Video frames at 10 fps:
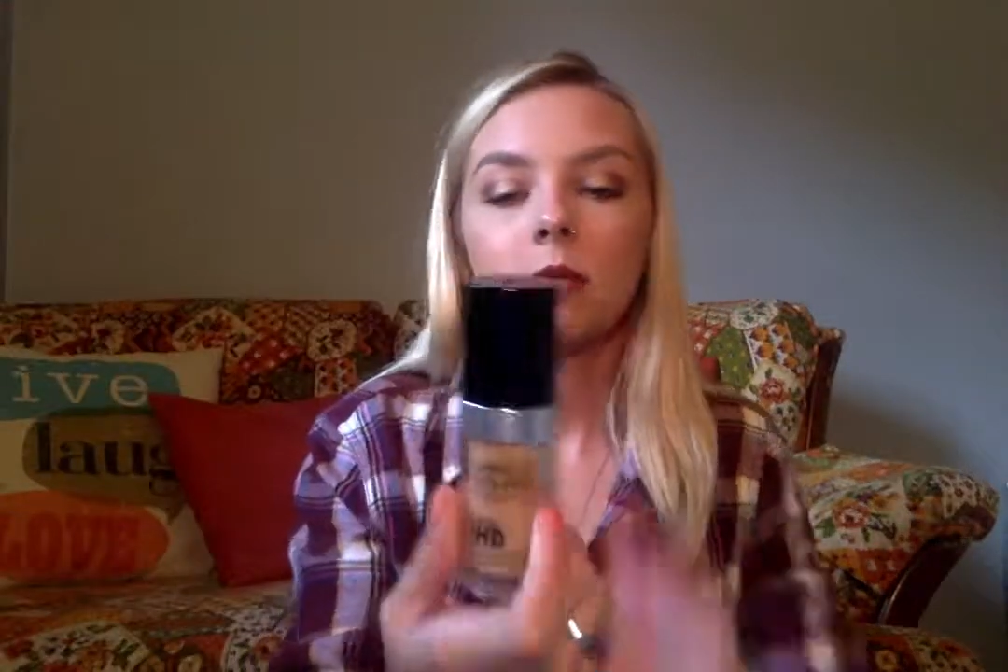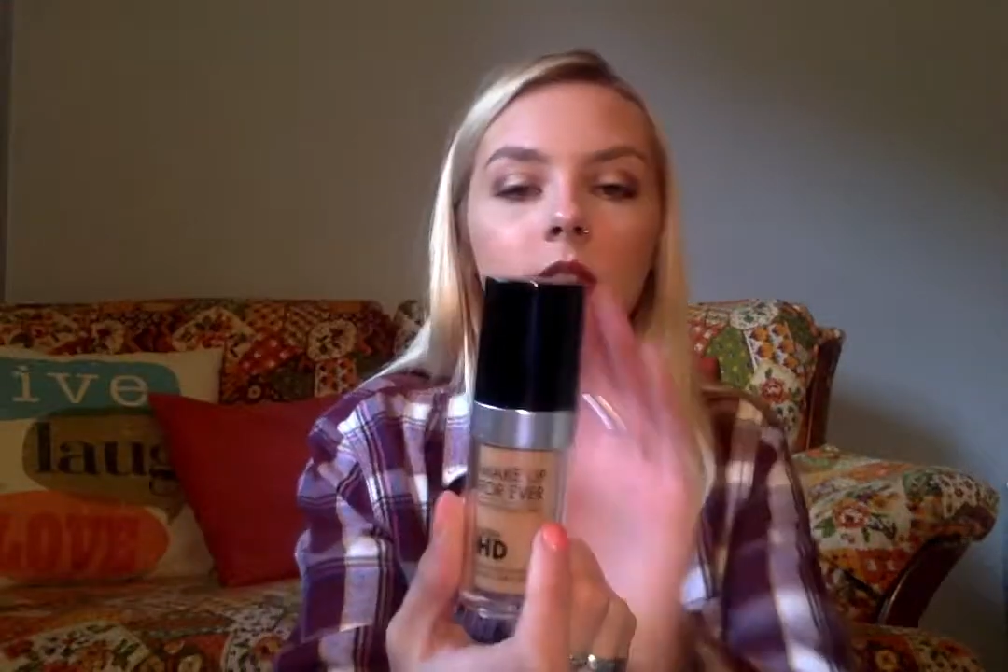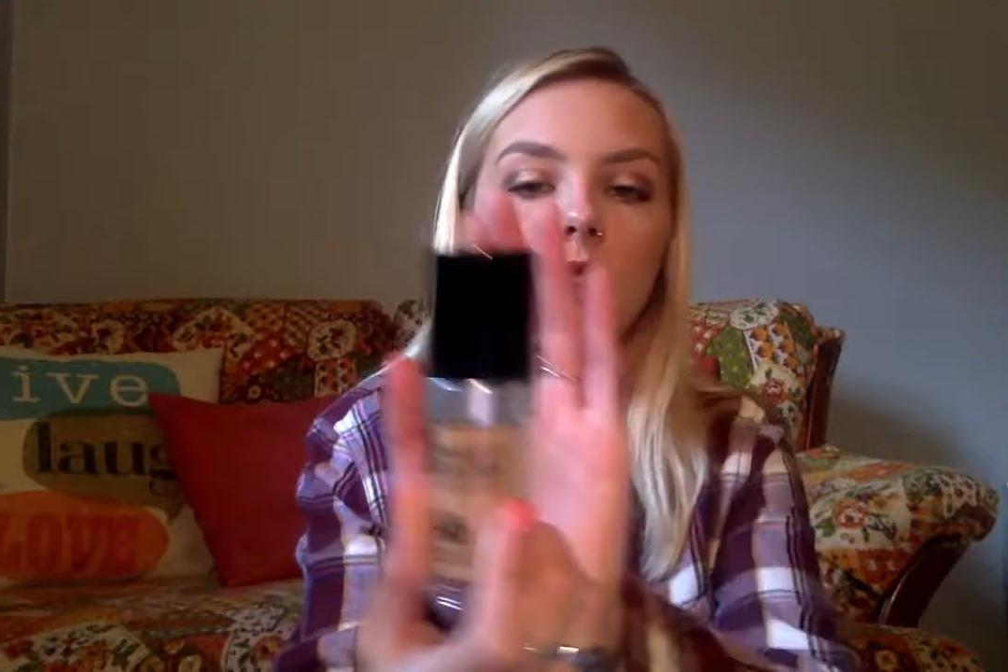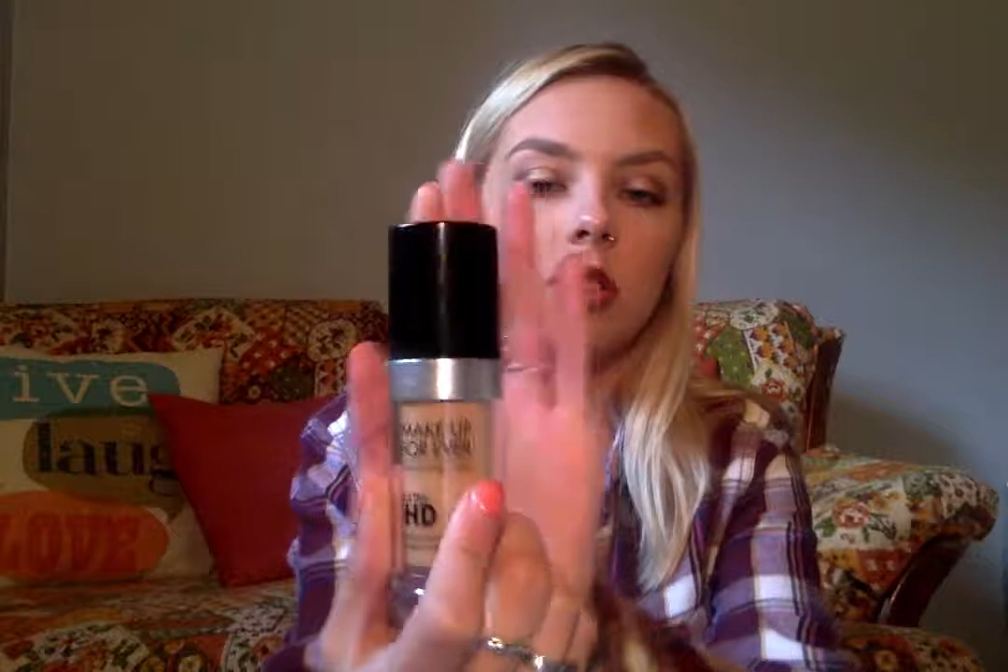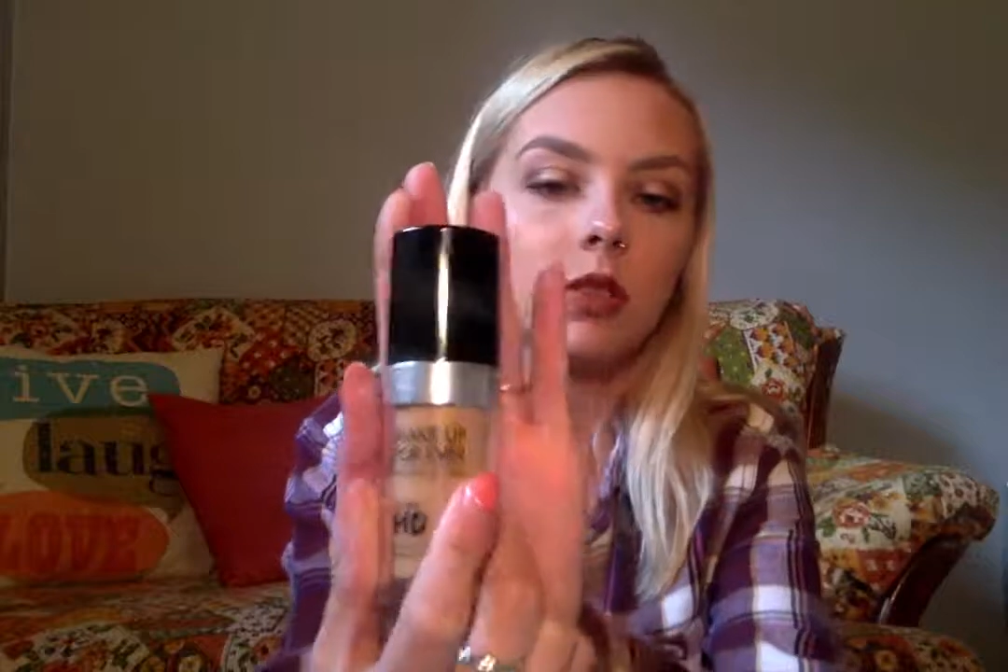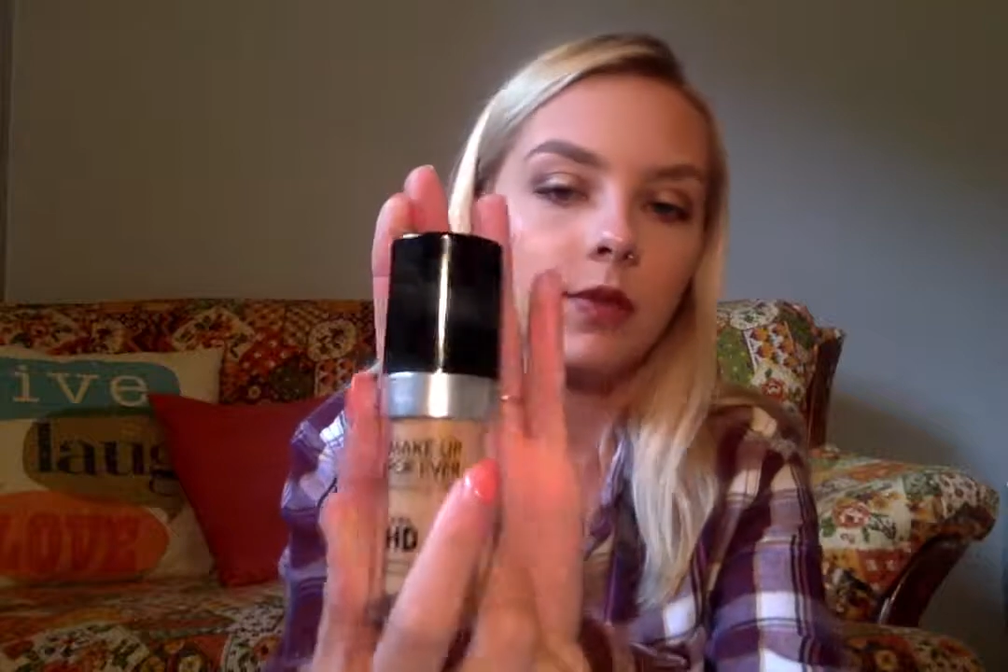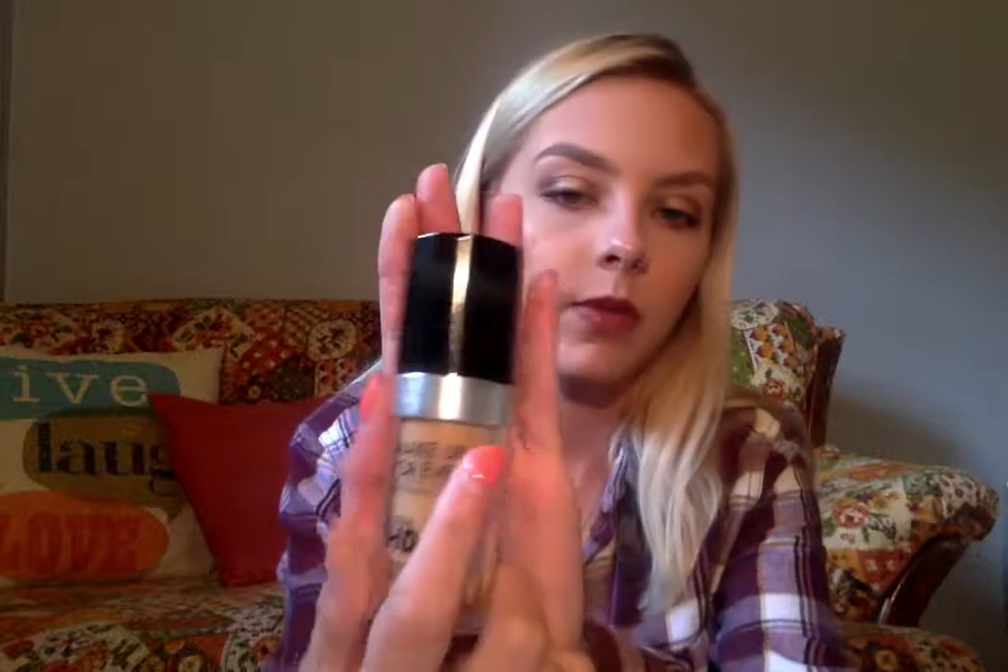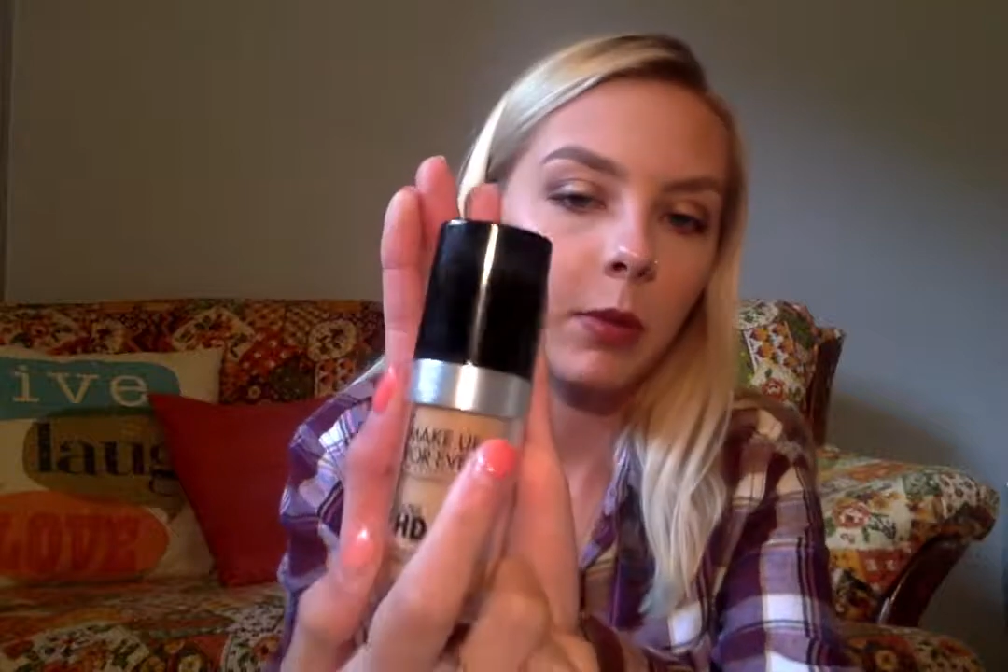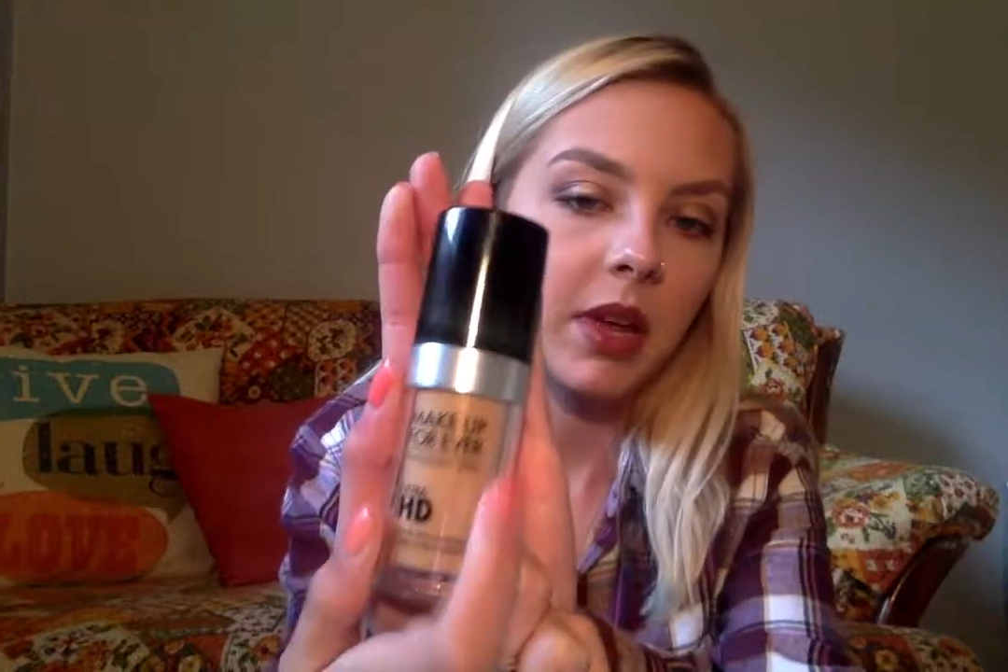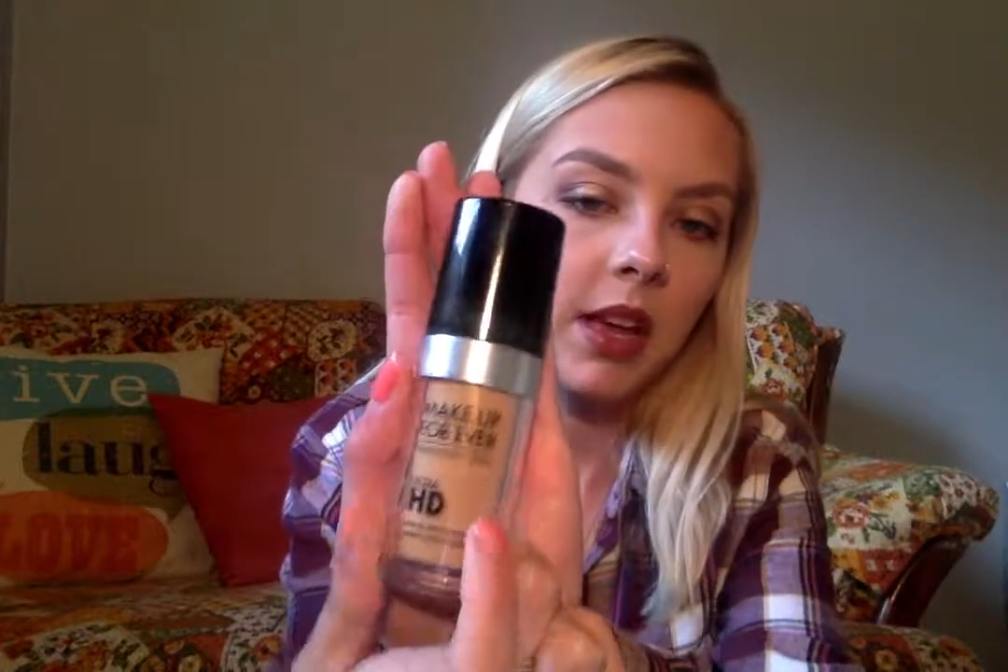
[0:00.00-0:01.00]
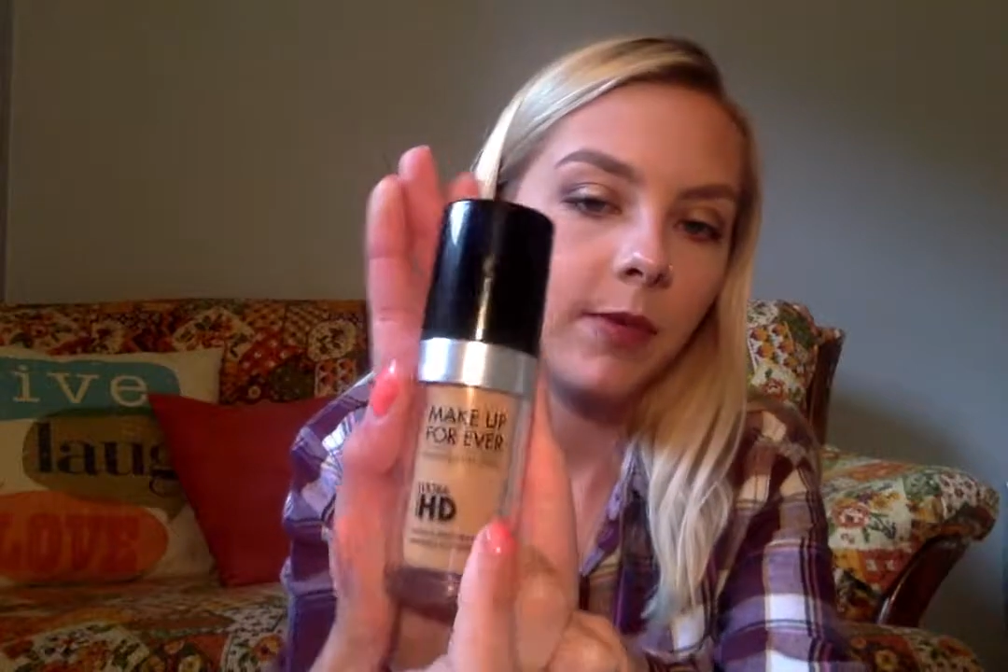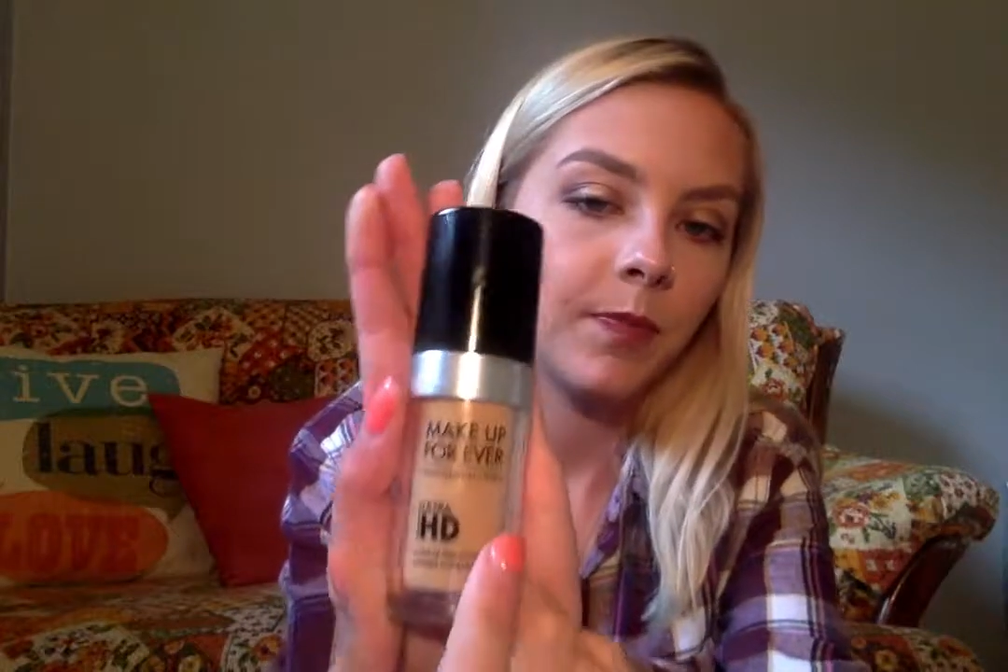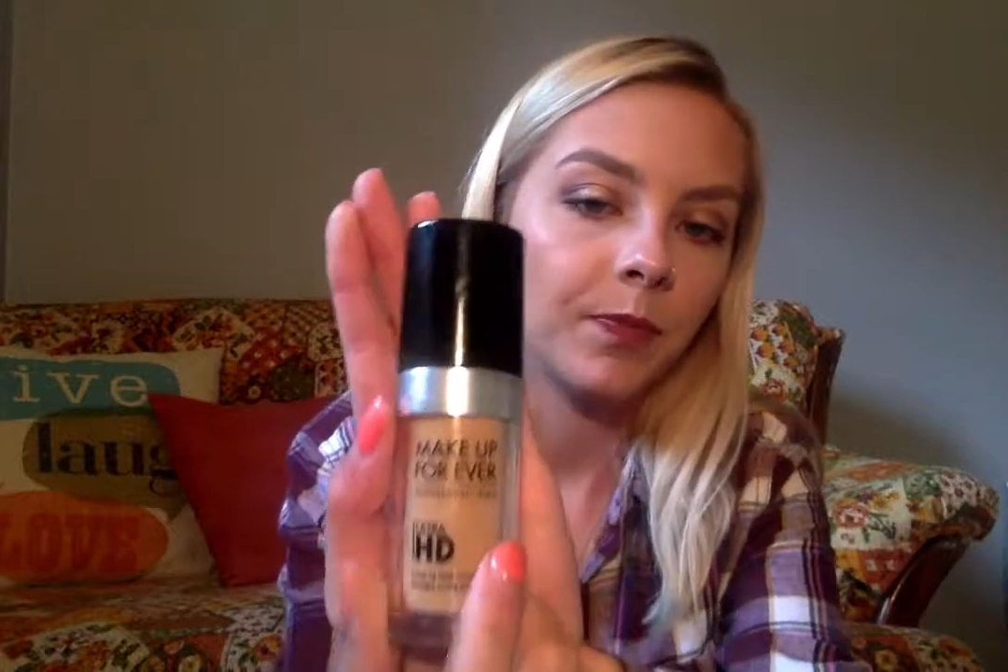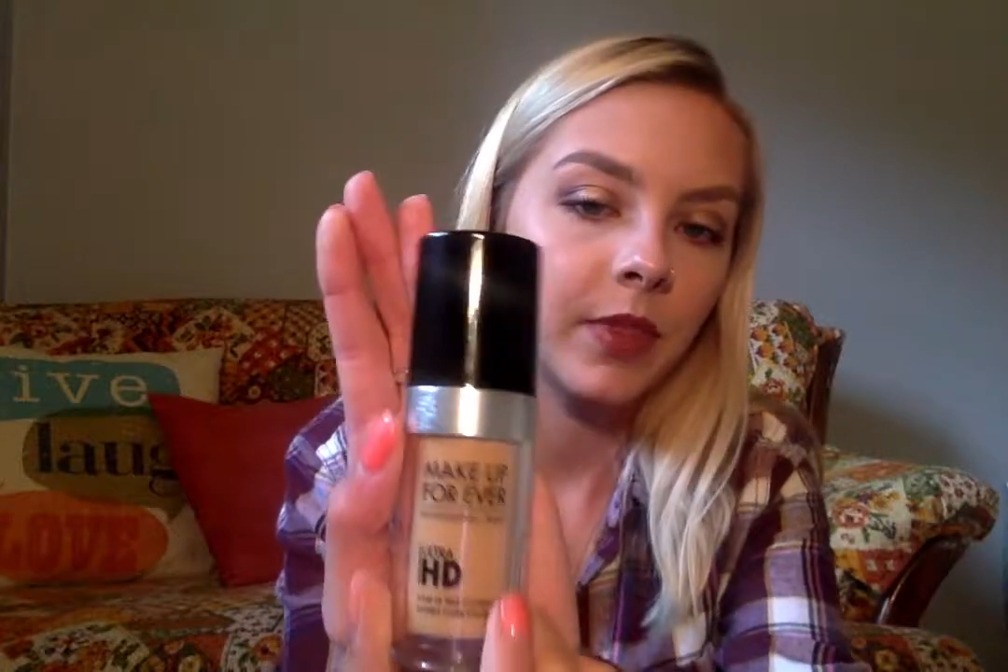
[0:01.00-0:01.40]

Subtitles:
one's, for me,